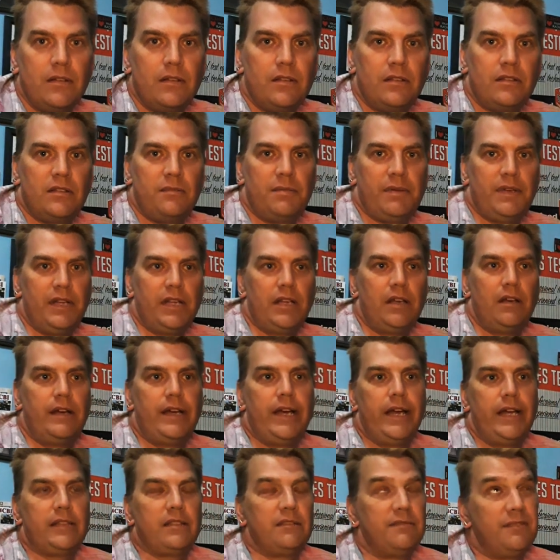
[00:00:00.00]
Depending how
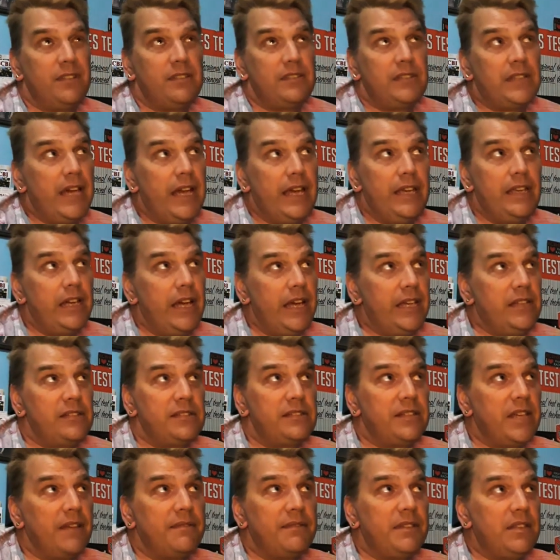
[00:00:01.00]
active it is. I
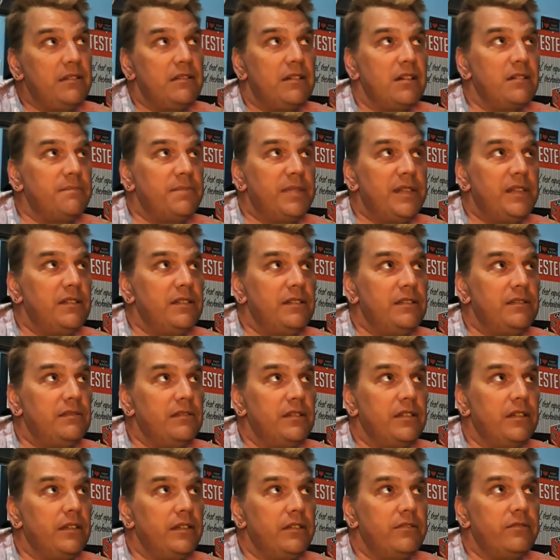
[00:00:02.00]
used to have QRP
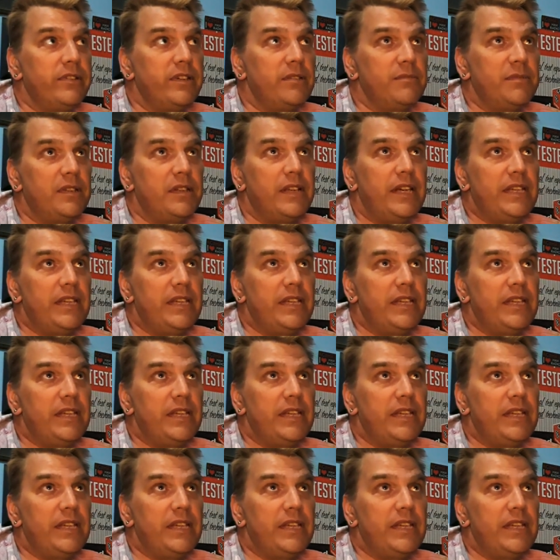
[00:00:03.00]
equipment.